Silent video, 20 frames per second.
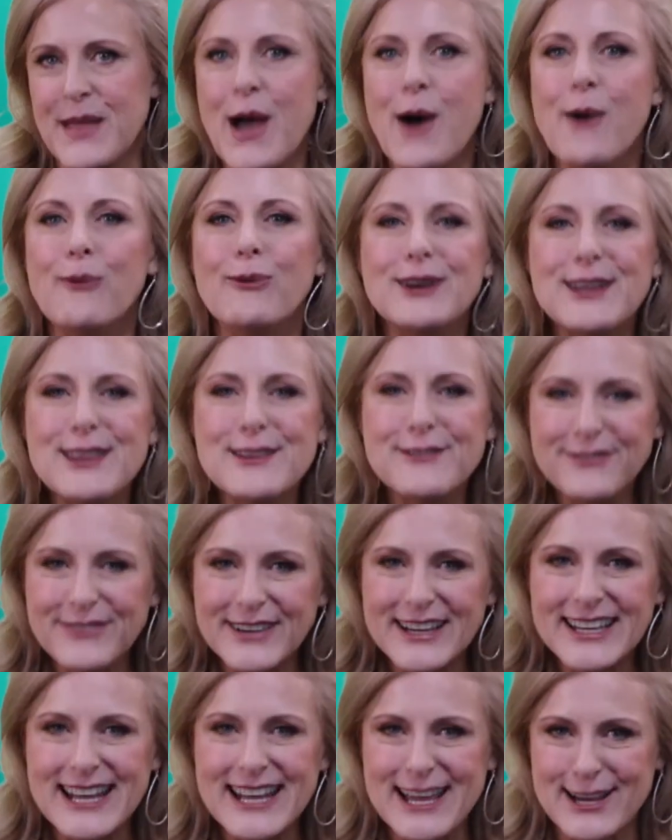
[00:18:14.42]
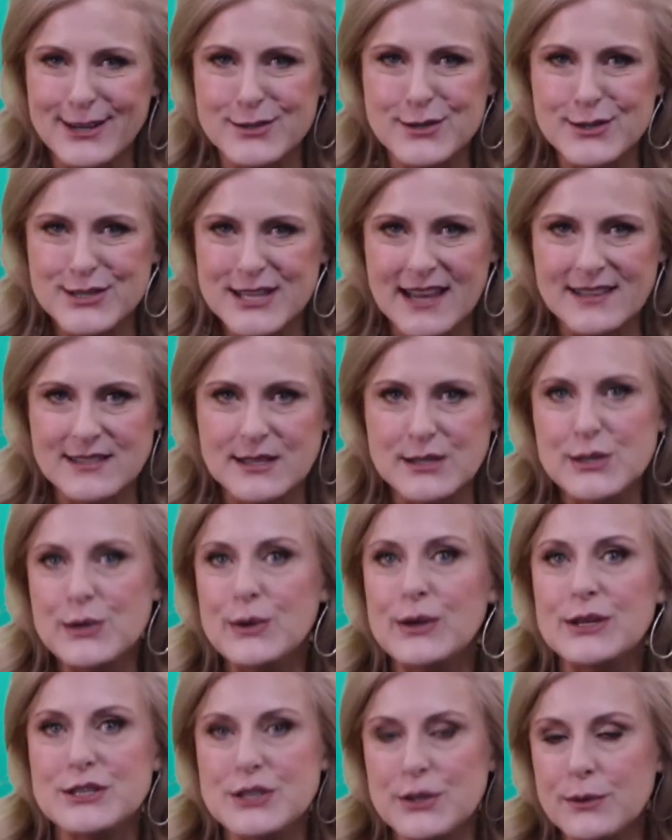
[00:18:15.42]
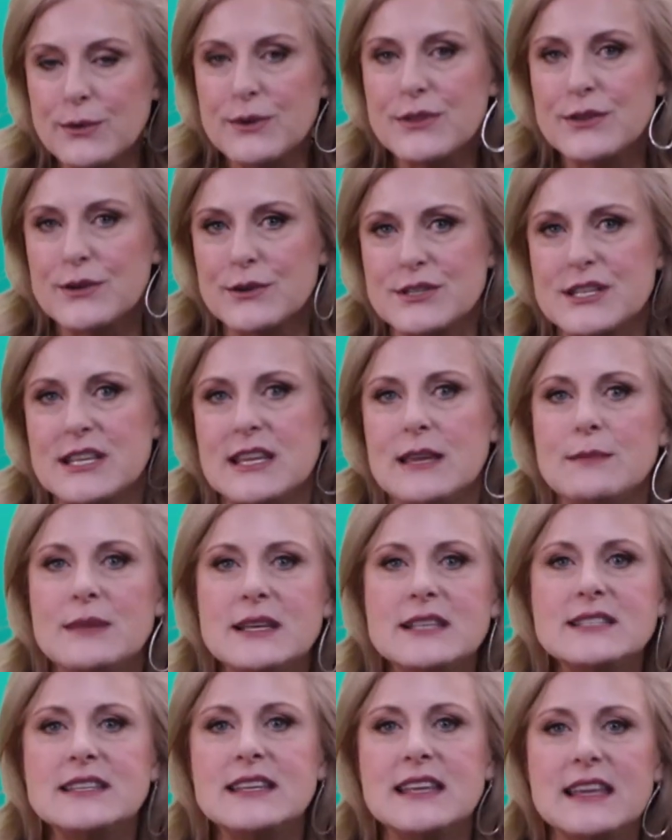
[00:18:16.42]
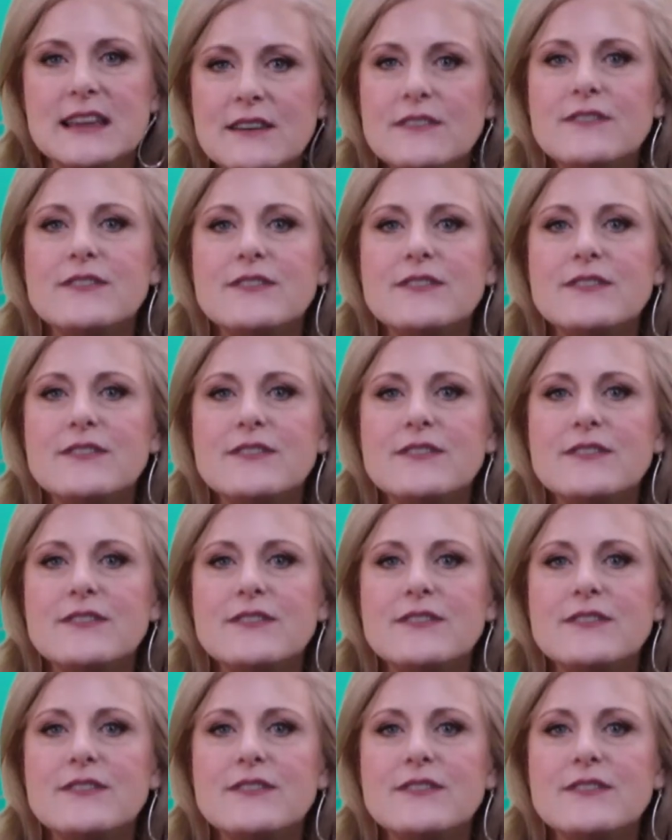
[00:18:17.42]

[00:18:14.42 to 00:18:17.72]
One of the fun exercises you can do with your team is give